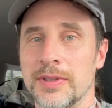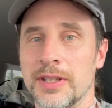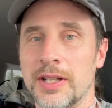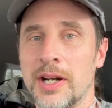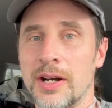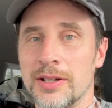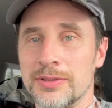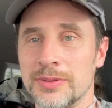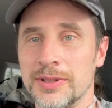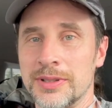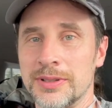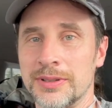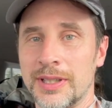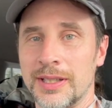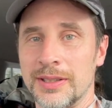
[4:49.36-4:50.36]
cars
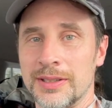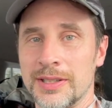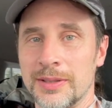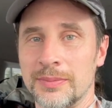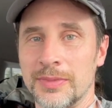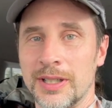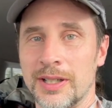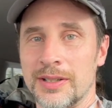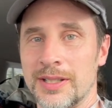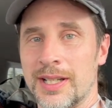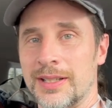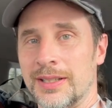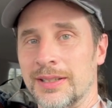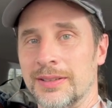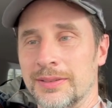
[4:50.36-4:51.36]
were. I mean, some cars had
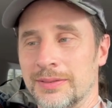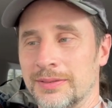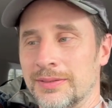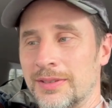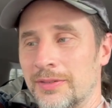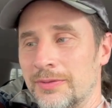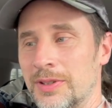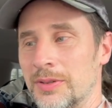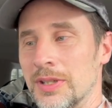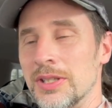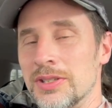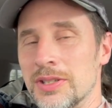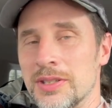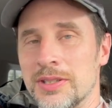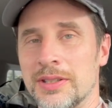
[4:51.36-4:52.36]
like a few
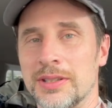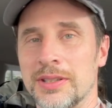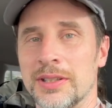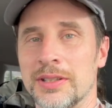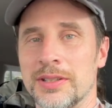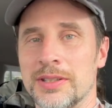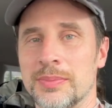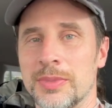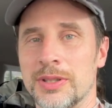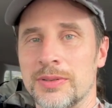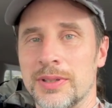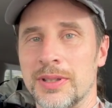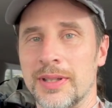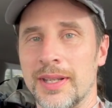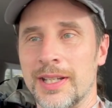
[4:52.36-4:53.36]
inches clearance
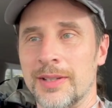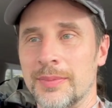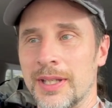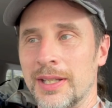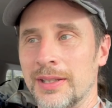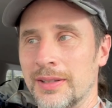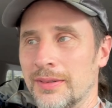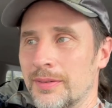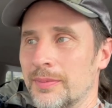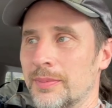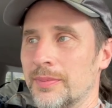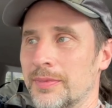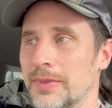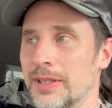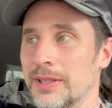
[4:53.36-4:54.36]
between them and
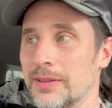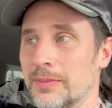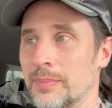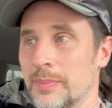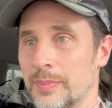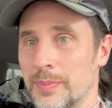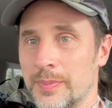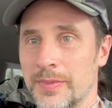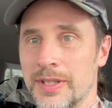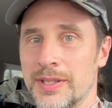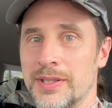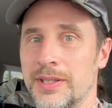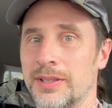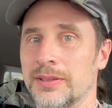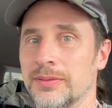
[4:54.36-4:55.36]
like the
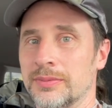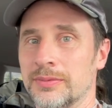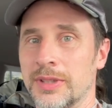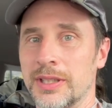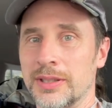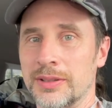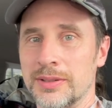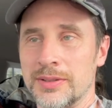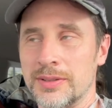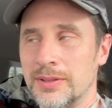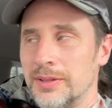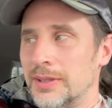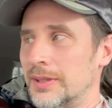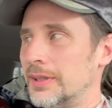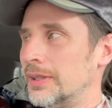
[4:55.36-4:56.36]
steel rails
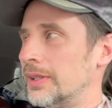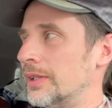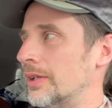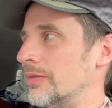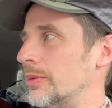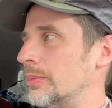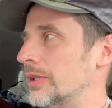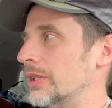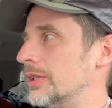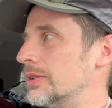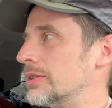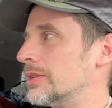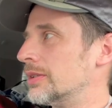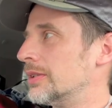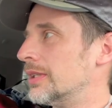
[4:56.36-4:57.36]
of the
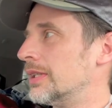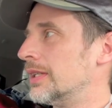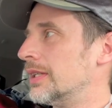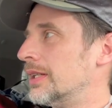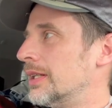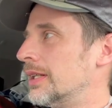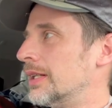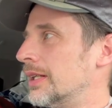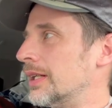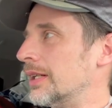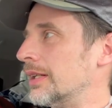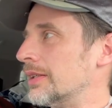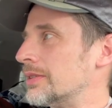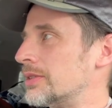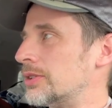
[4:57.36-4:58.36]
bridge,
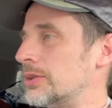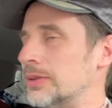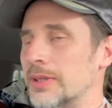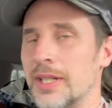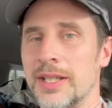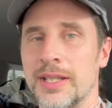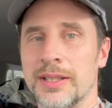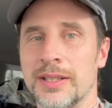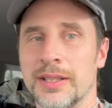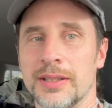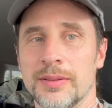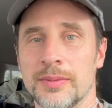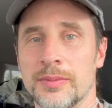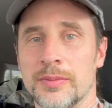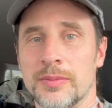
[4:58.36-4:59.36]
and it's 2-lane
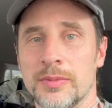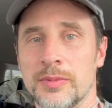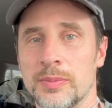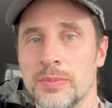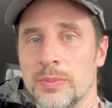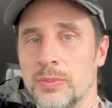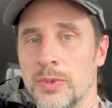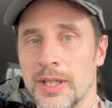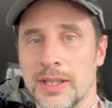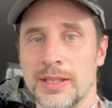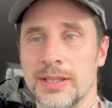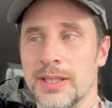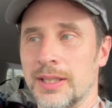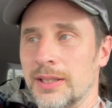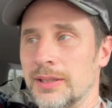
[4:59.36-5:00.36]
and wicked
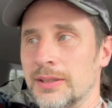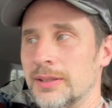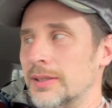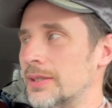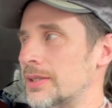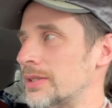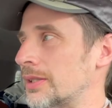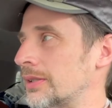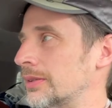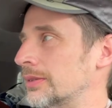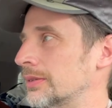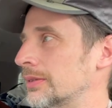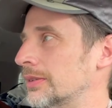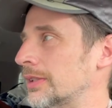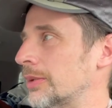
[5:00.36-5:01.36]
tight. So
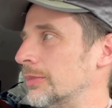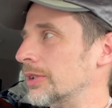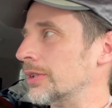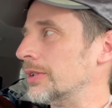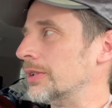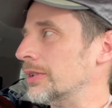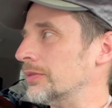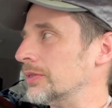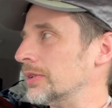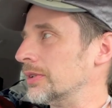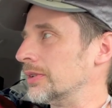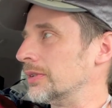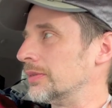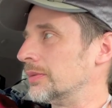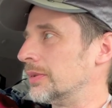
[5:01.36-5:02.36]
I'm gonna go over
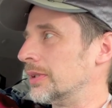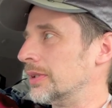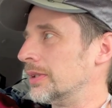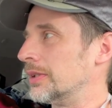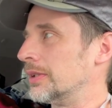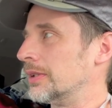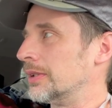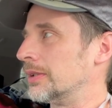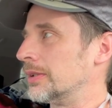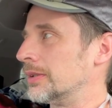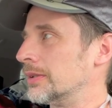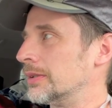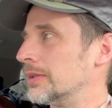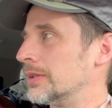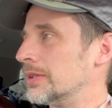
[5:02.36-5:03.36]
and
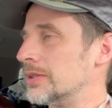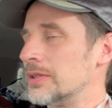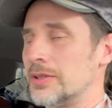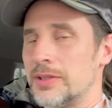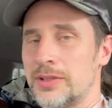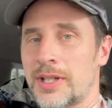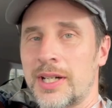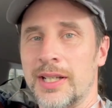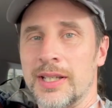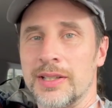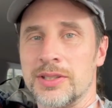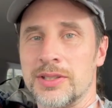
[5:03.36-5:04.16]
try to get a